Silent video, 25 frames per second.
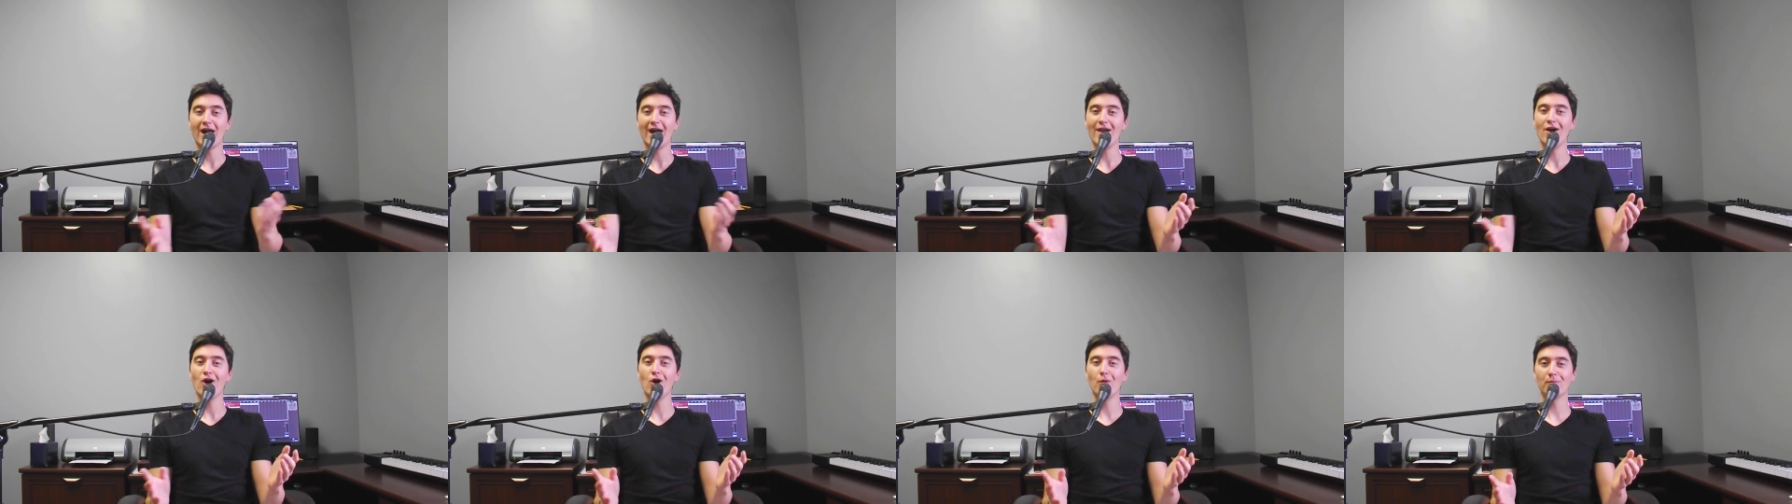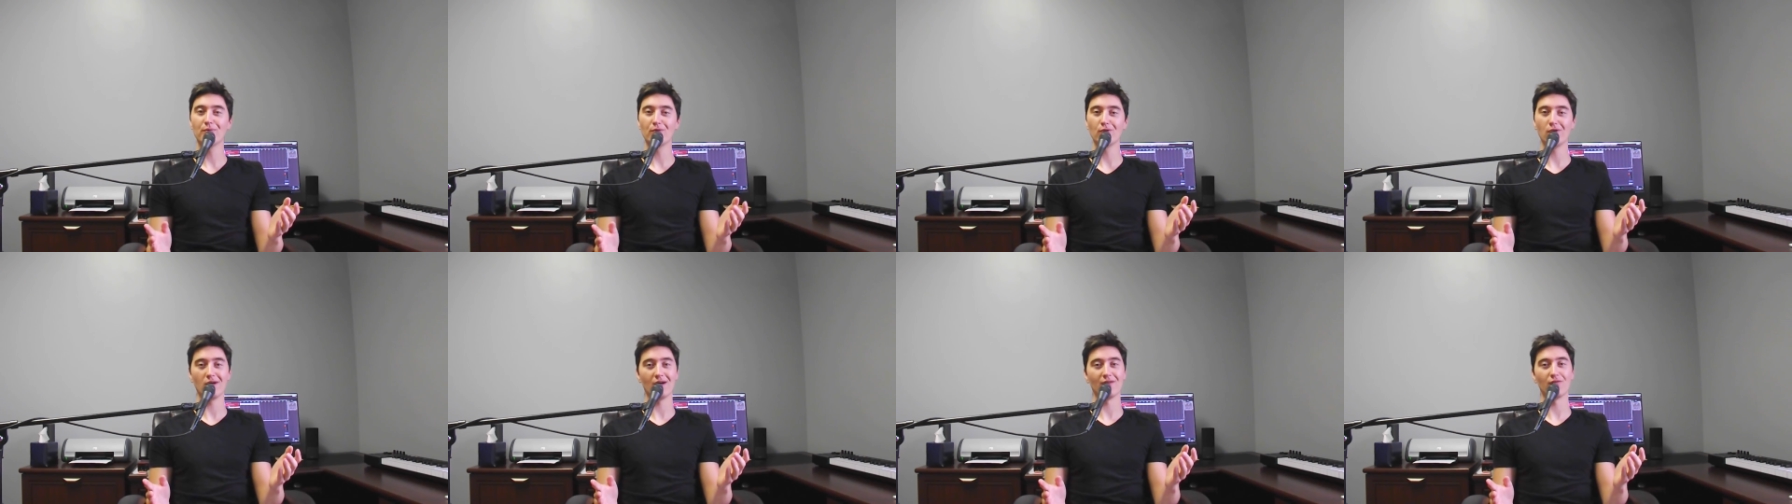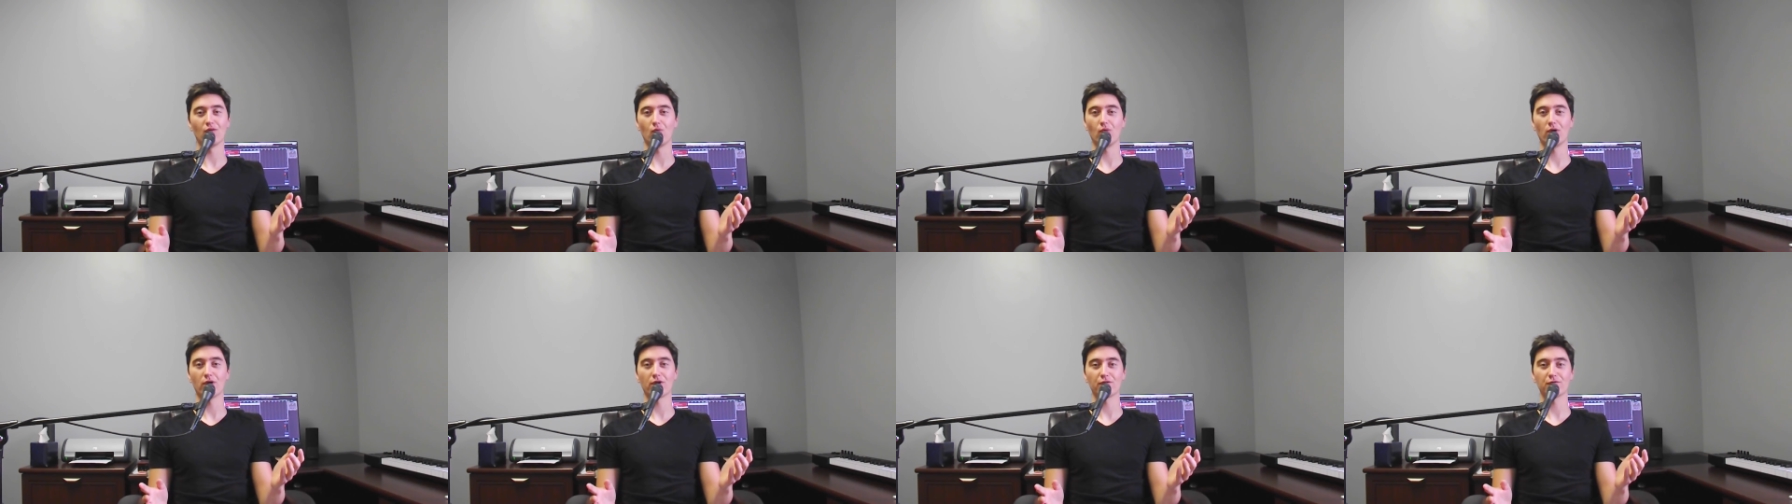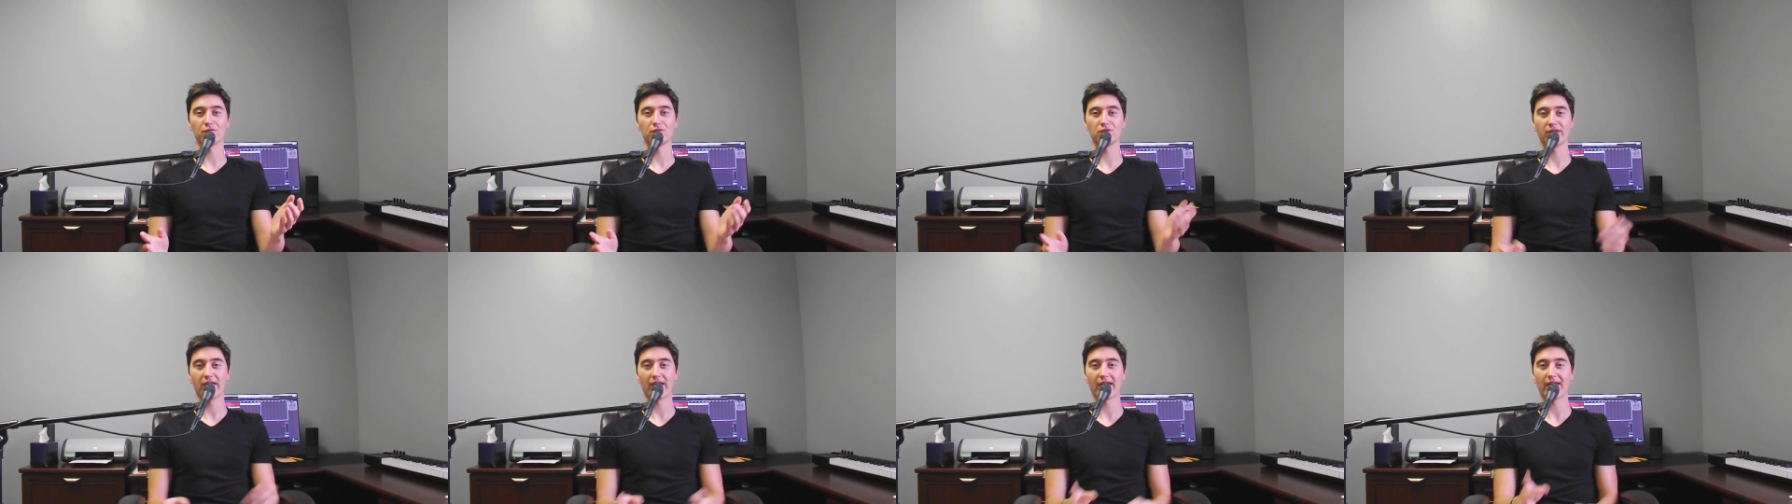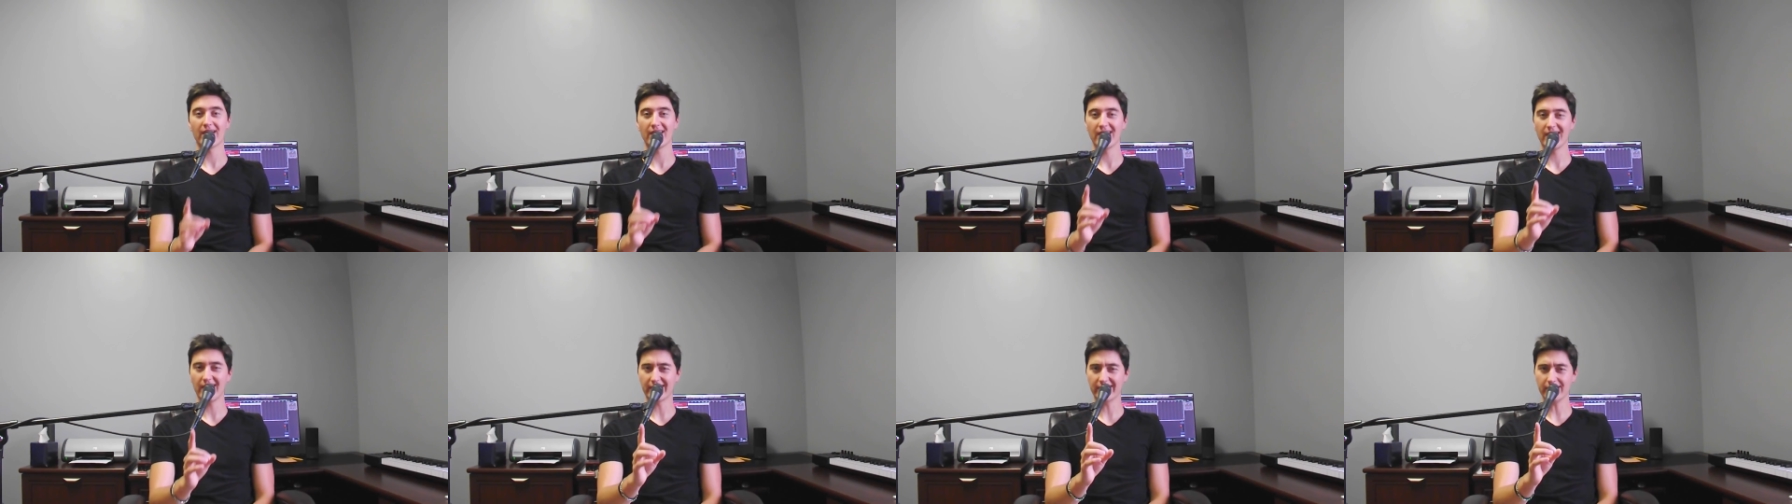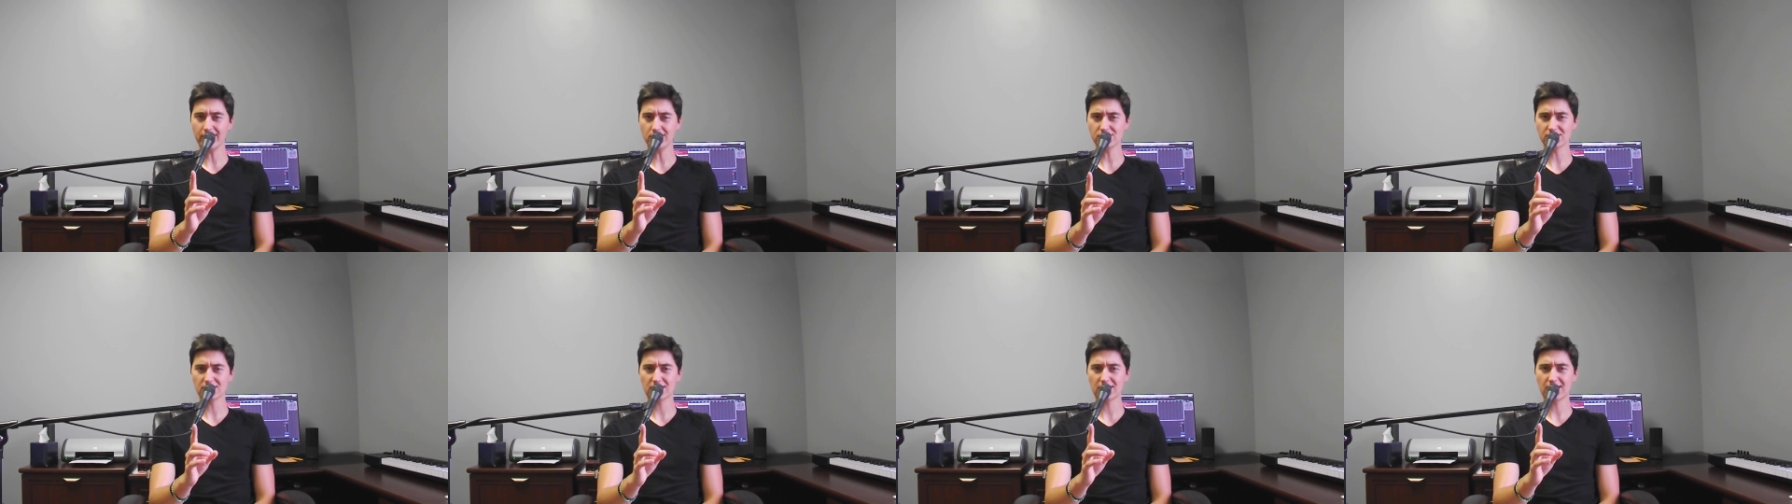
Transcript: I hope you all have a wonderful day. And here's a